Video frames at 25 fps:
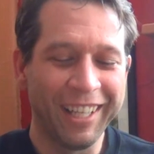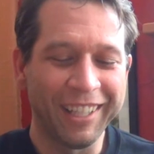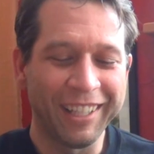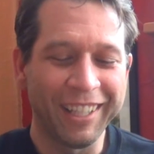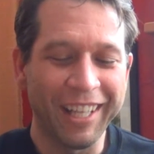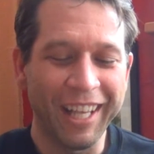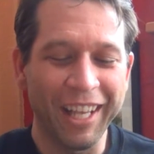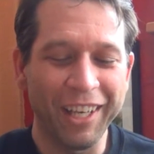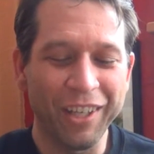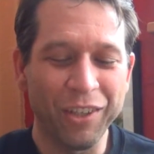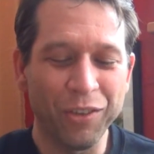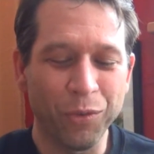
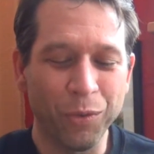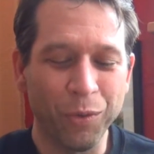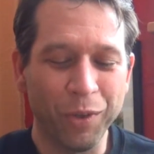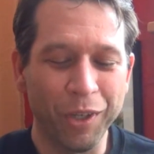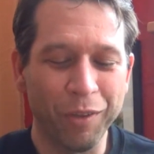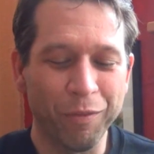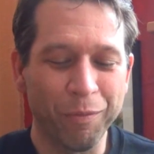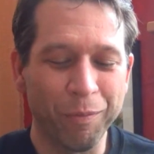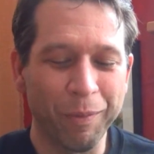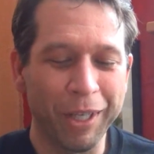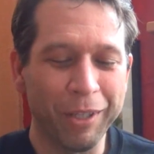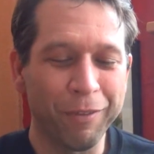That is one
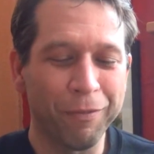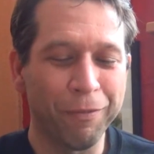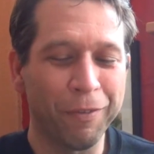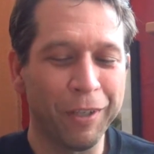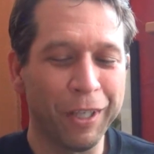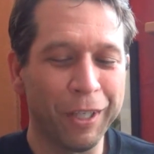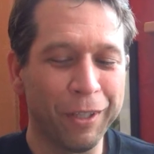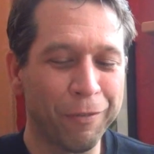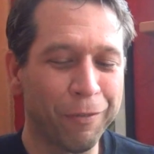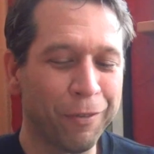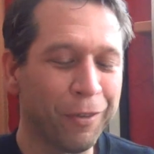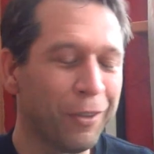of my
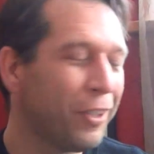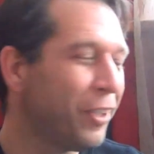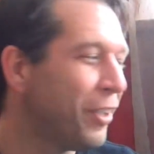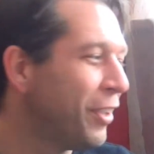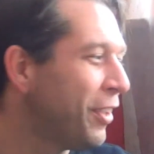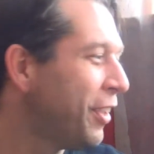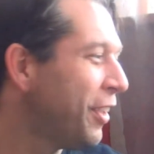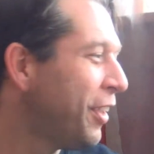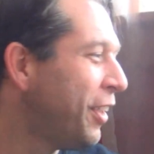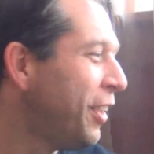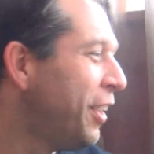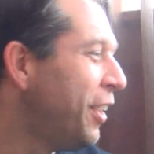favorite
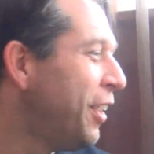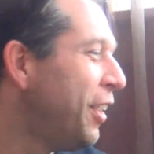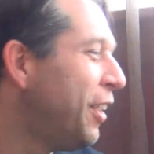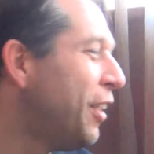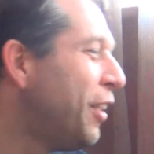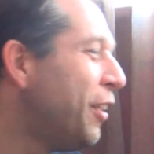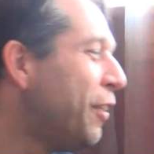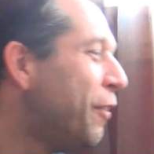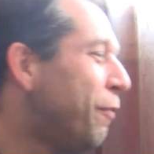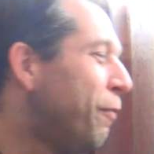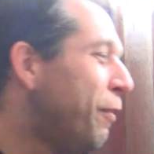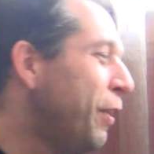
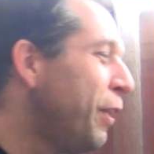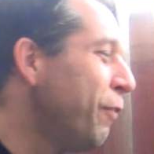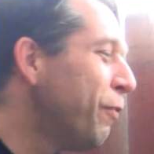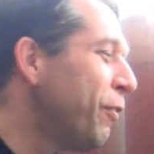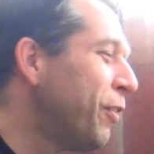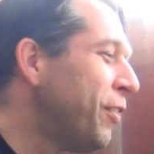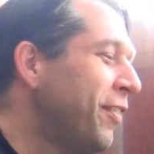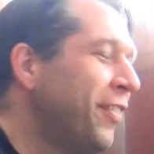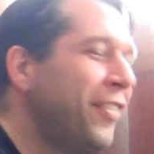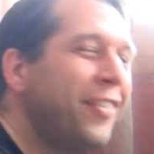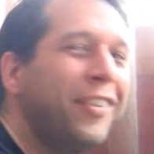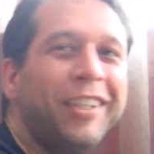
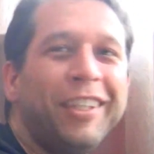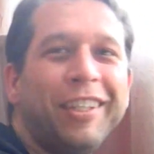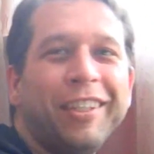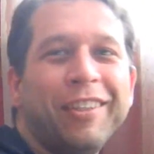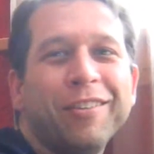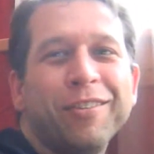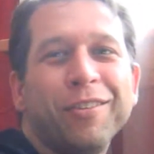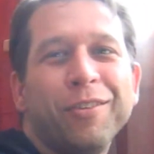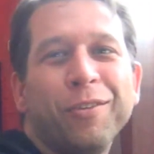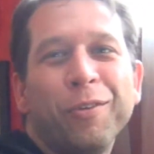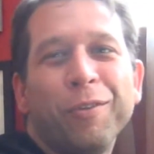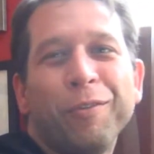
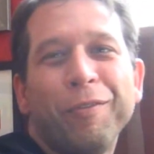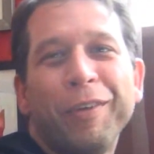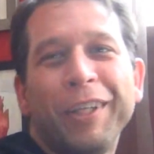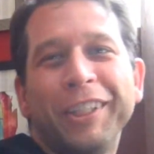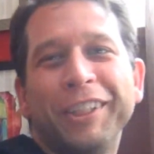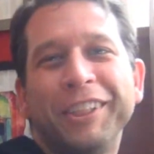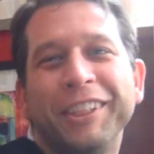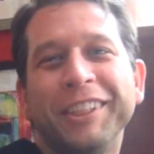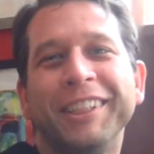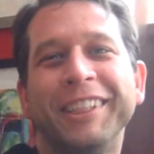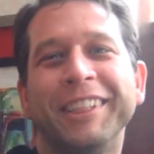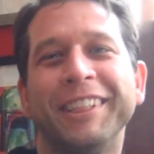scenes in
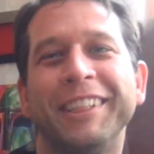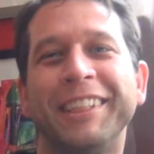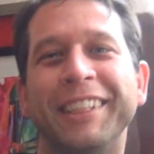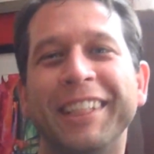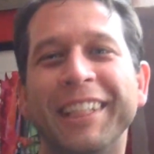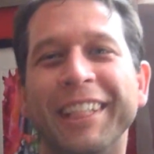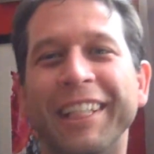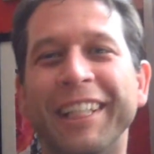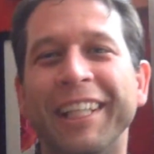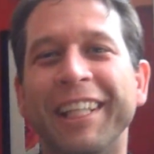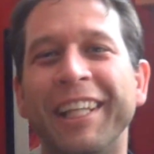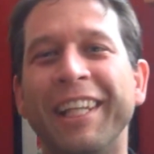Revenge of the
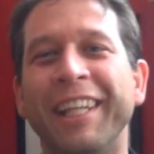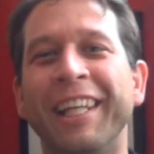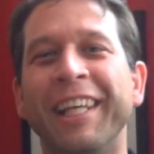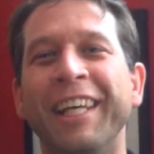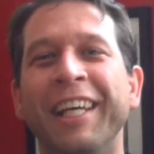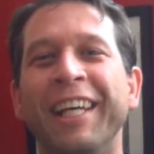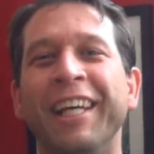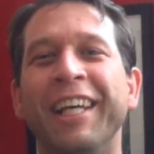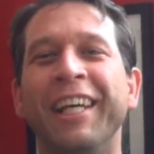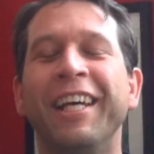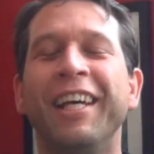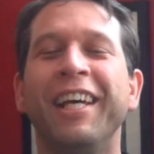
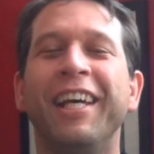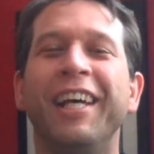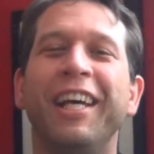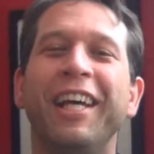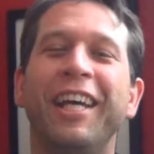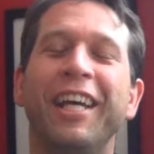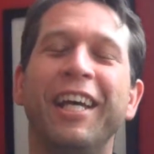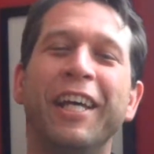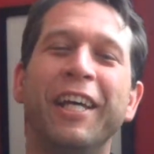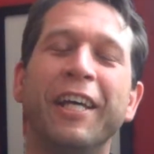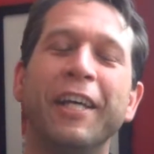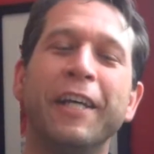Sith,
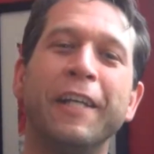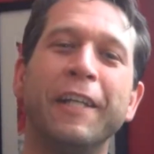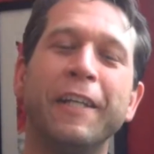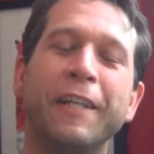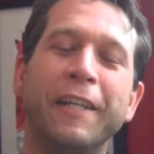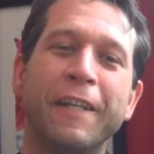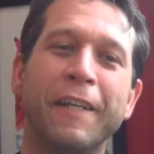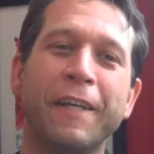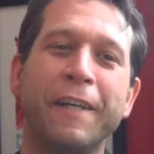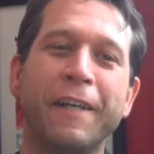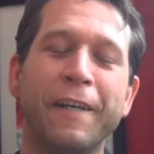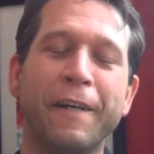
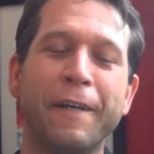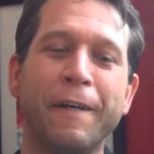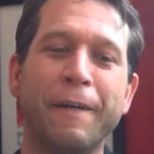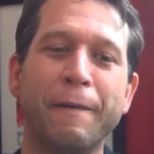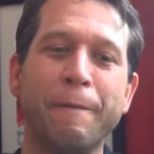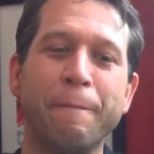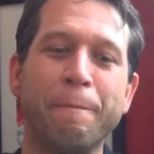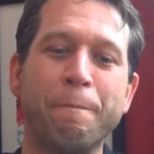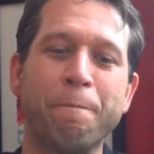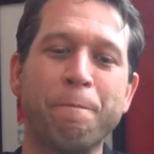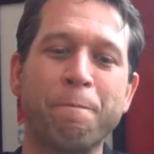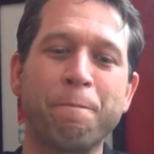and
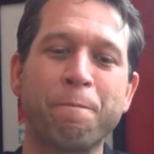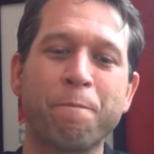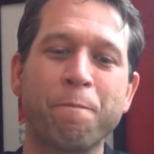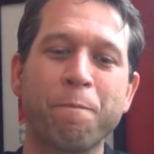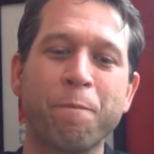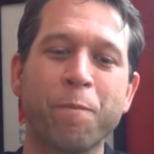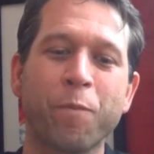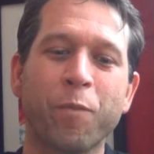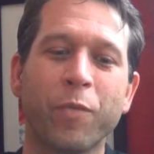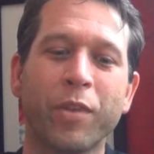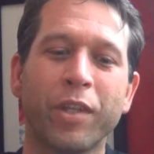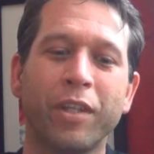
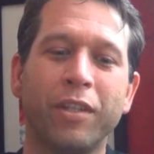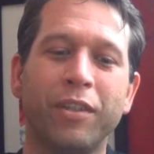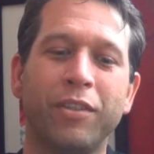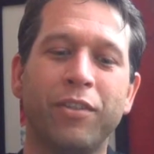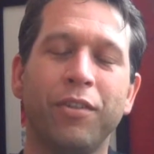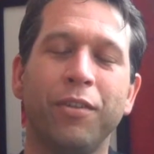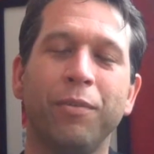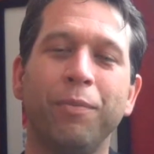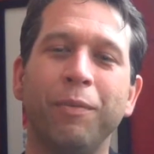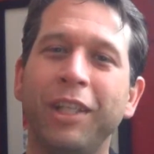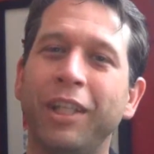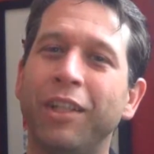
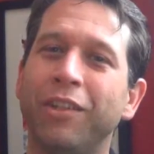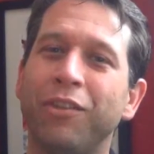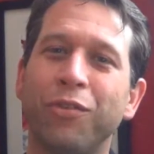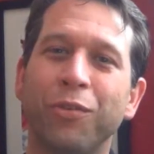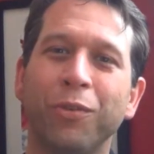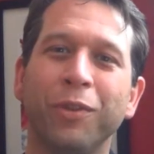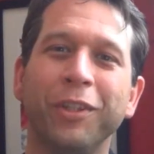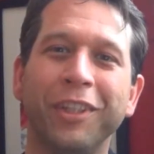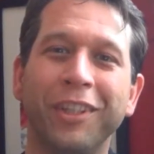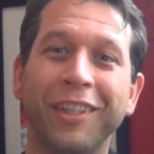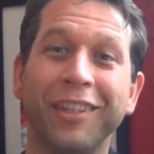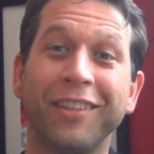to me it's
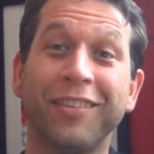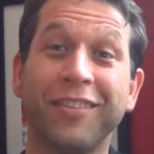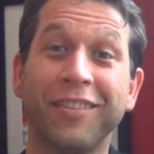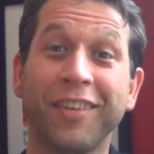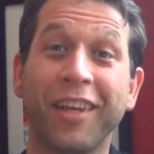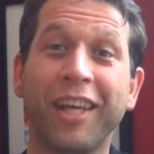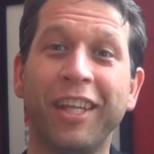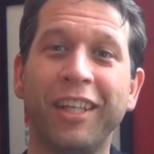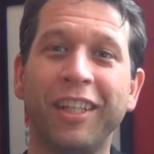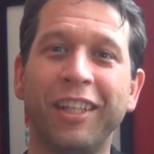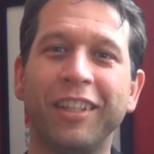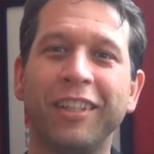really
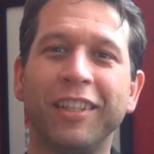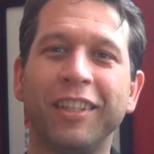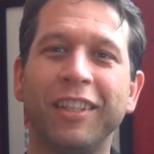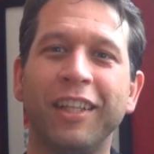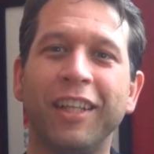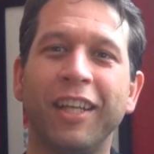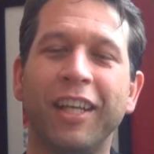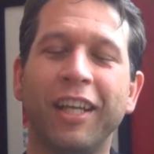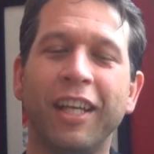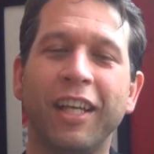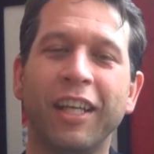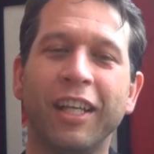exciting.
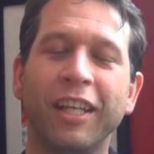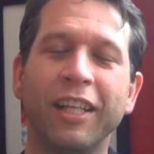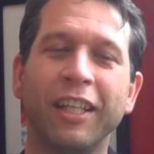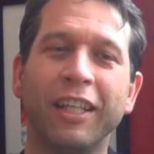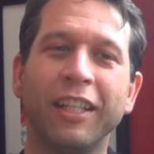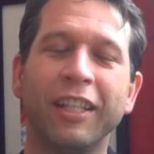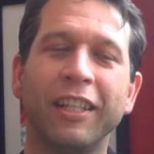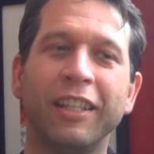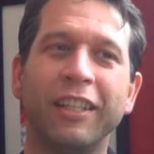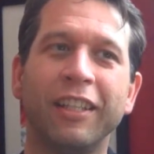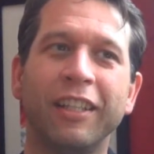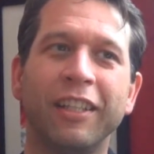
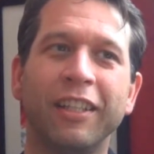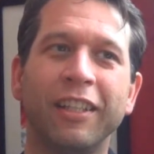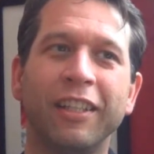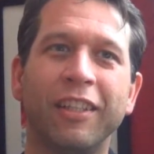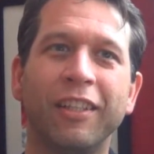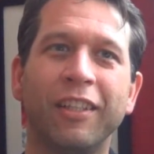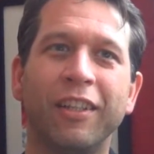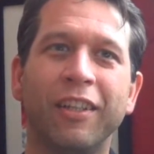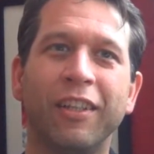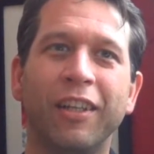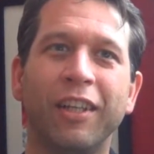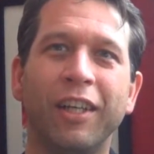And
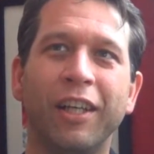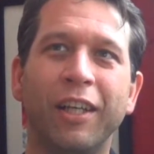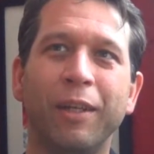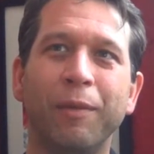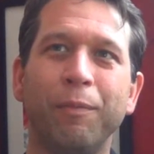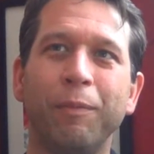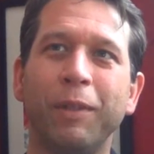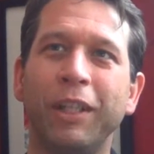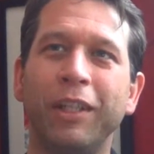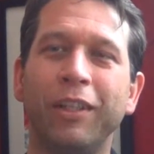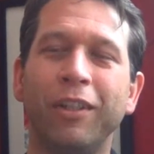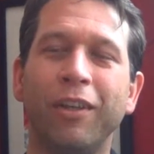I
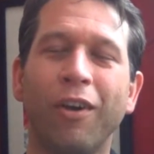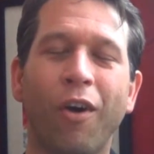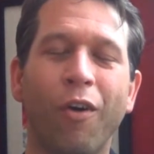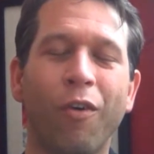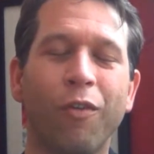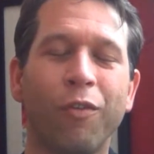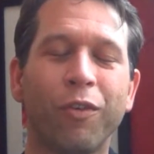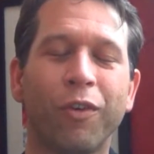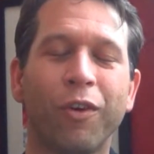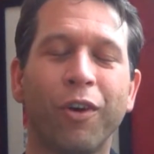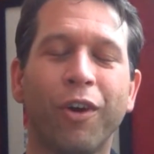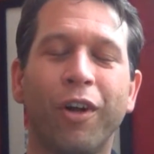mean,
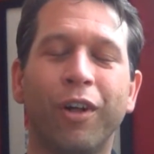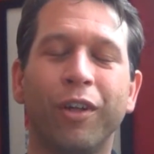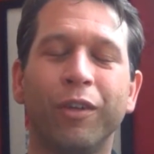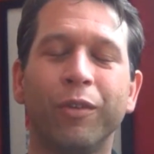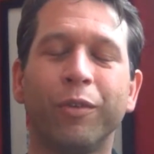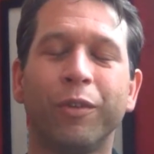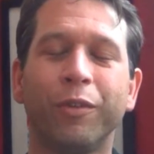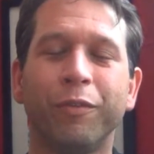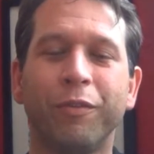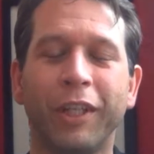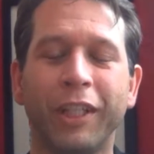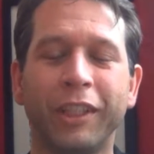overall,
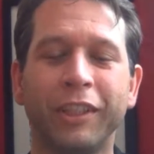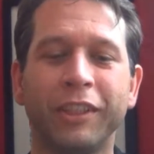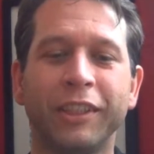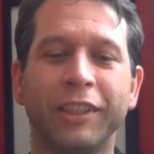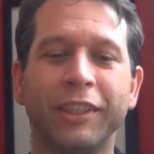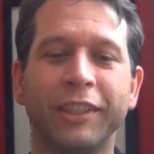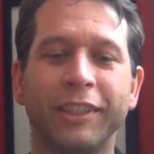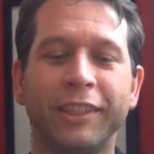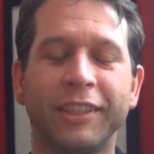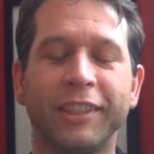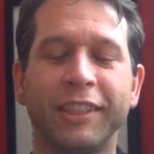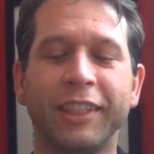Revenge of
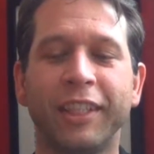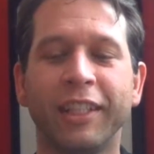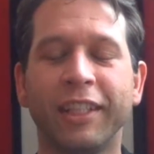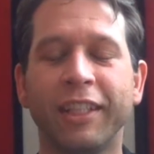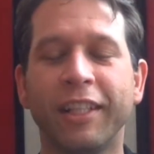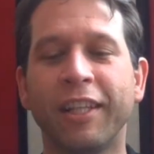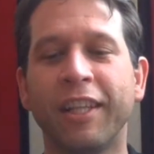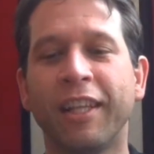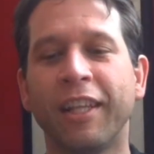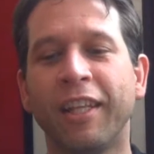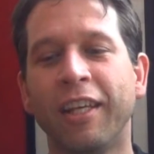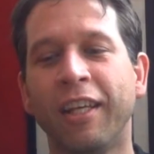the
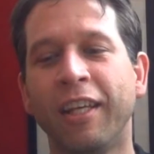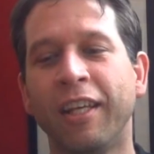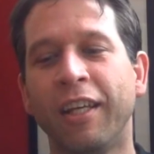Sith,